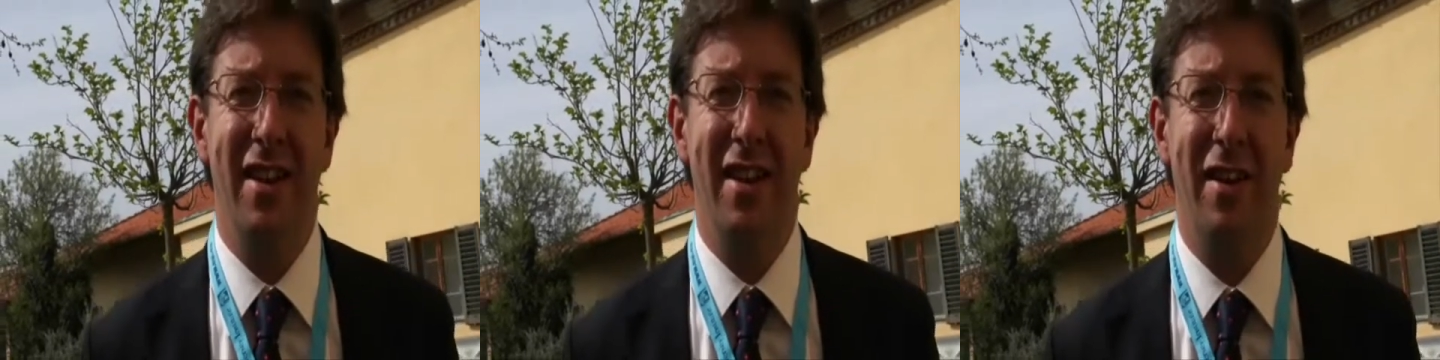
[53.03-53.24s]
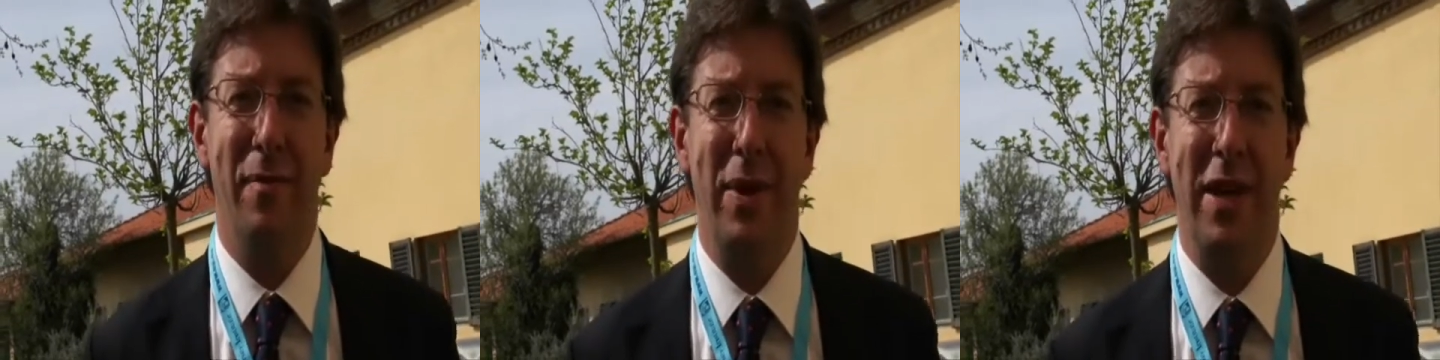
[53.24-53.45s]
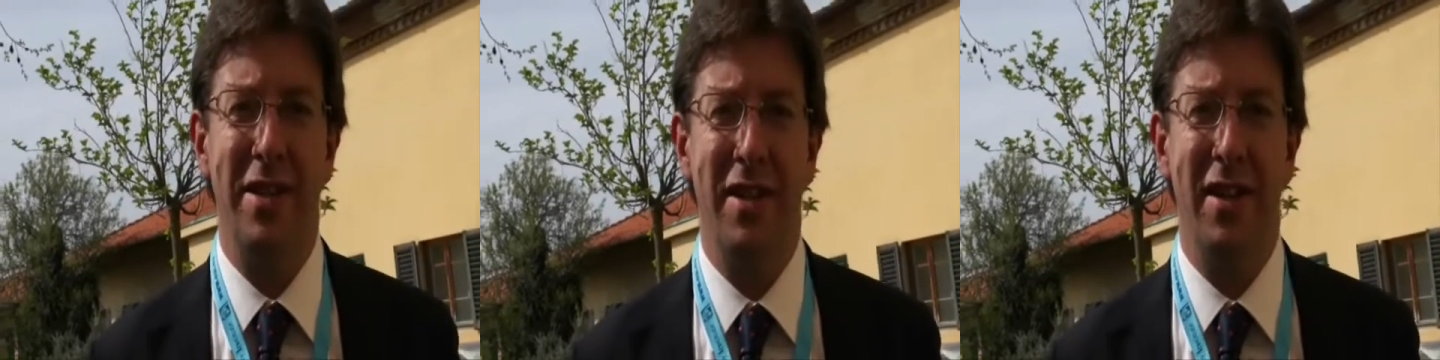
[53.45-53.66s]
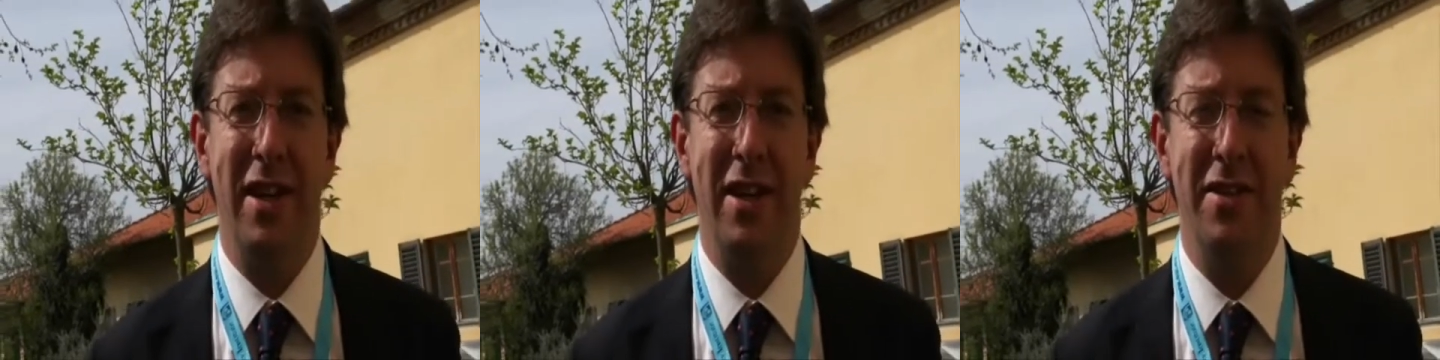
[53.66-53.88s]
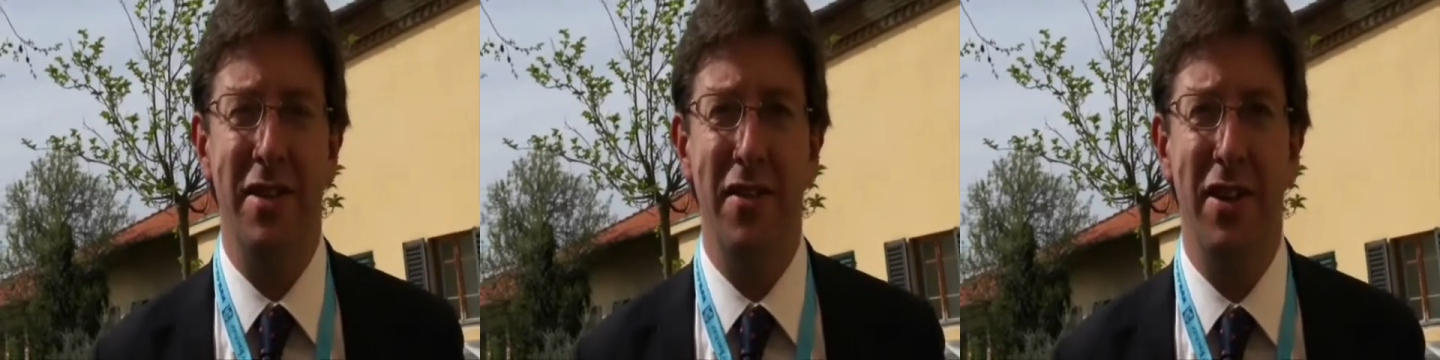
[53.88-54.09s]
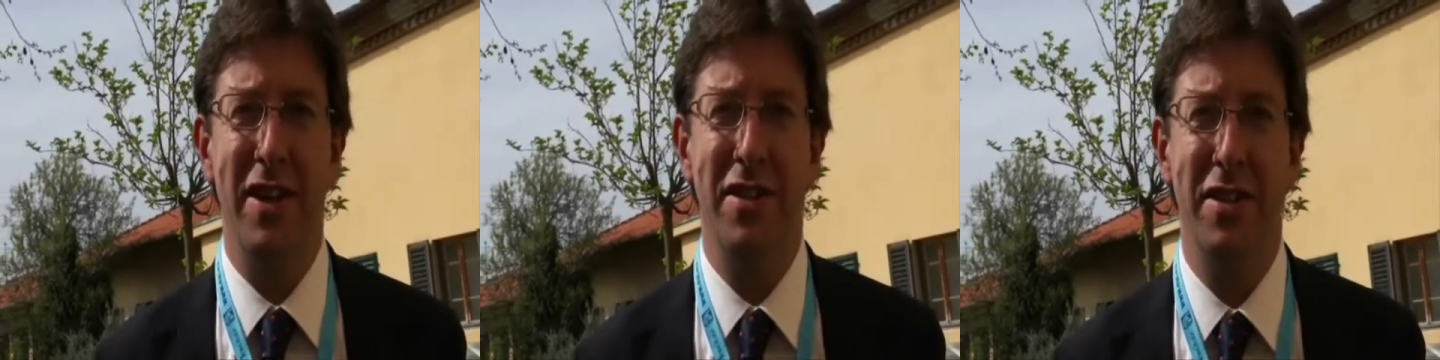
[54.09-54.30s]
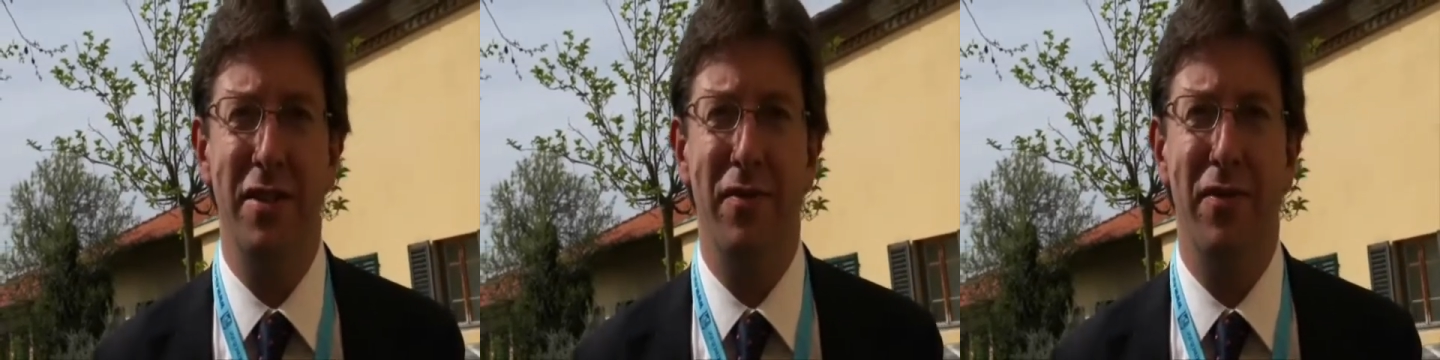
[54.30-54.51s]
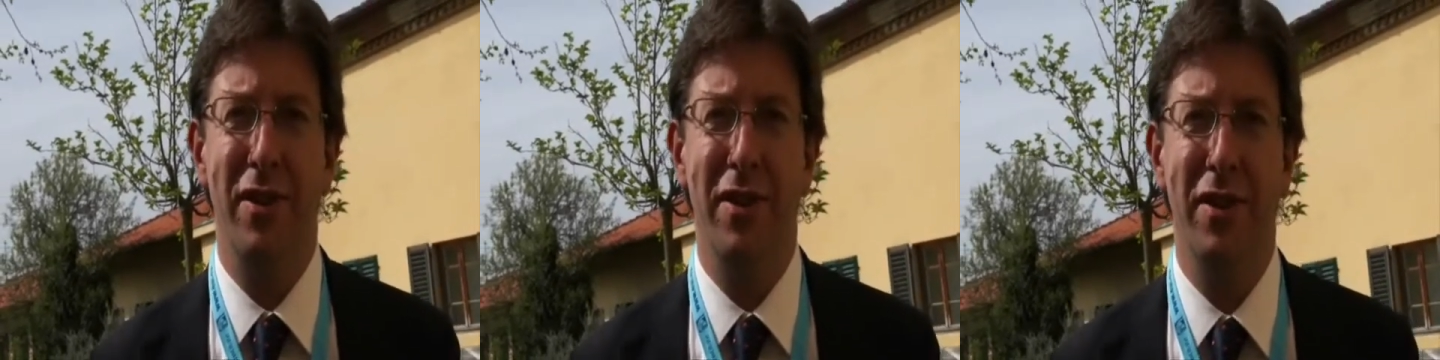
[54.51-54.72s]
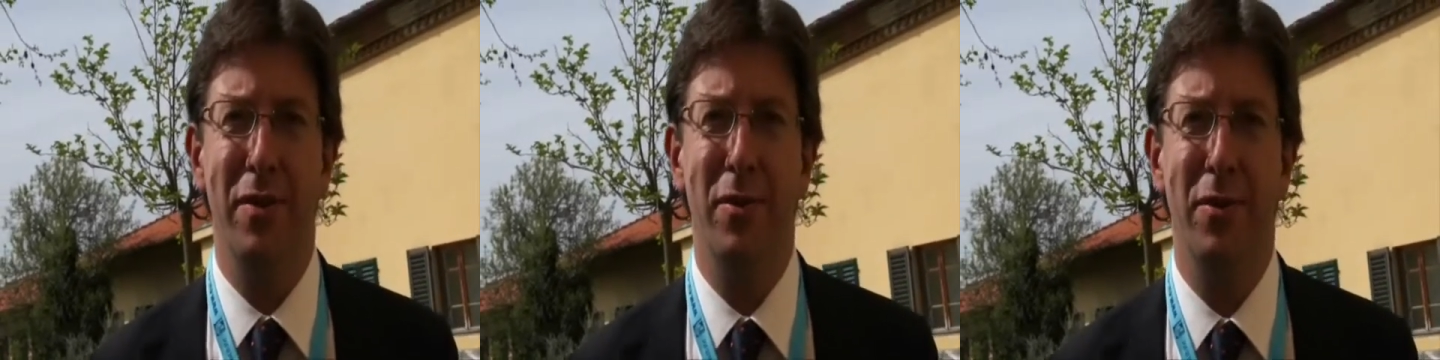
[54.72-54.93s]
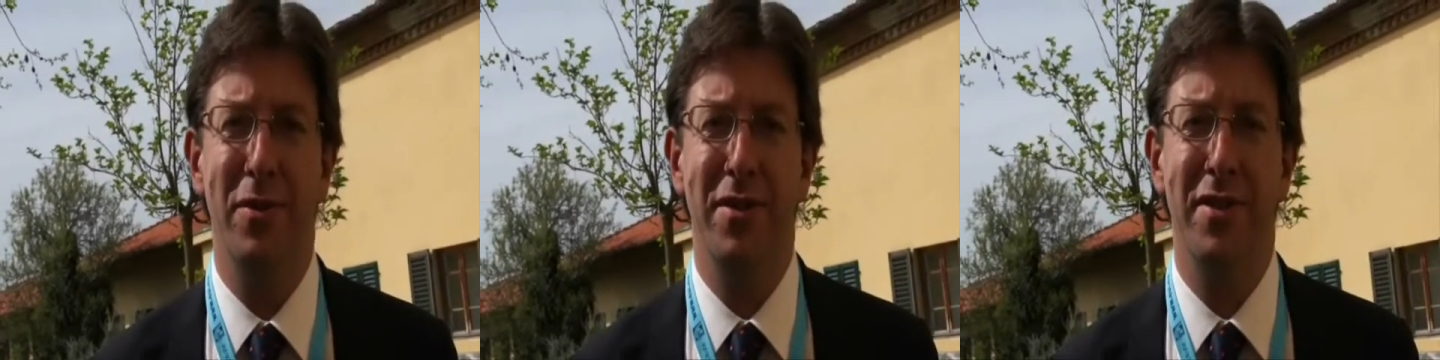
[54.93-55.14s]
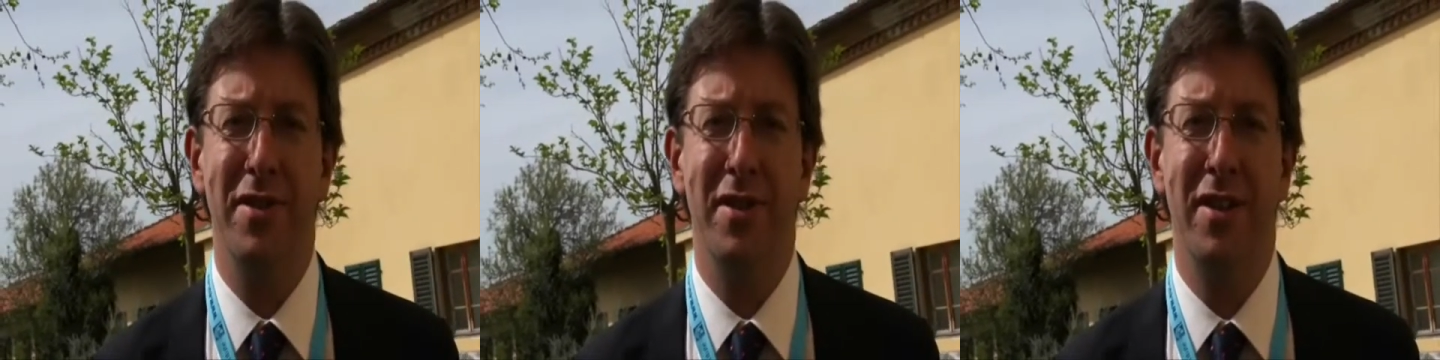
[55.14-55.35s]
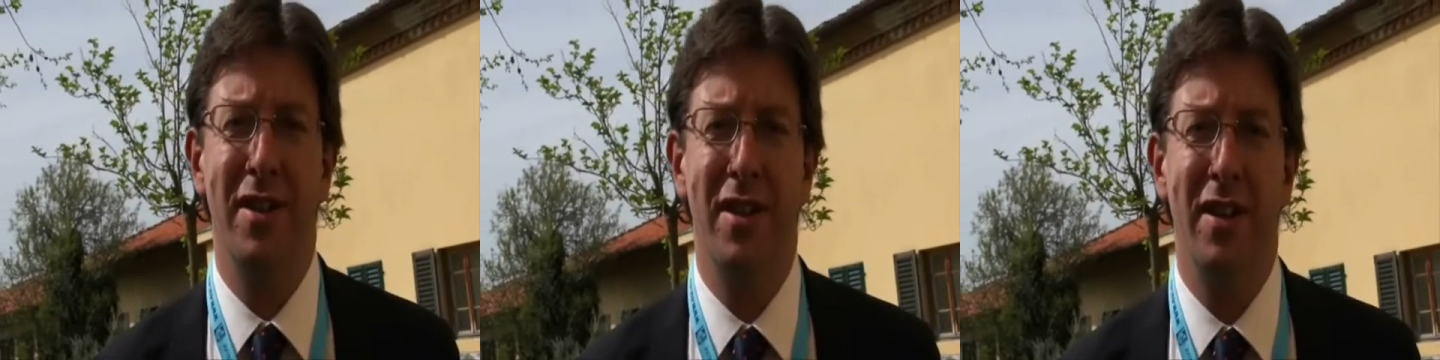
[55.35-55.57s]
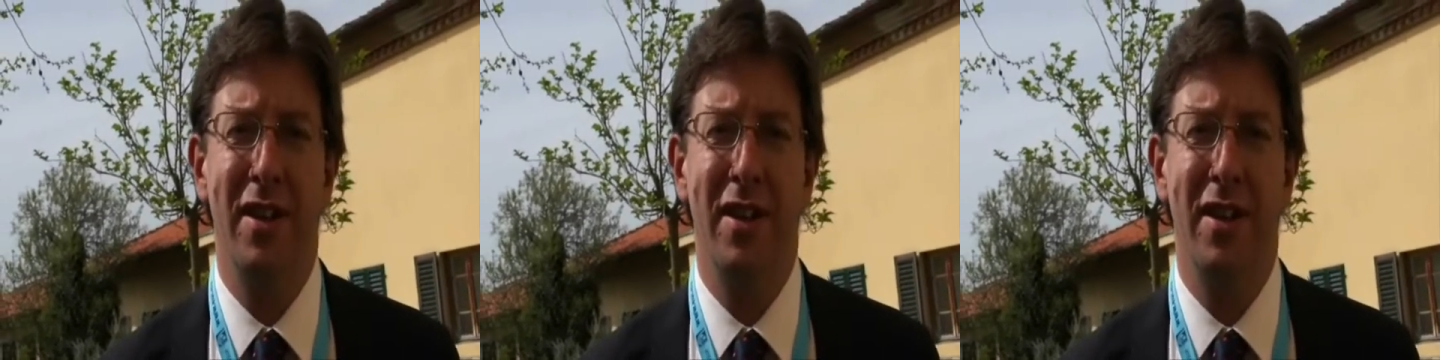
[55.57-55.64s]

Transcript: uh, better integration of renewables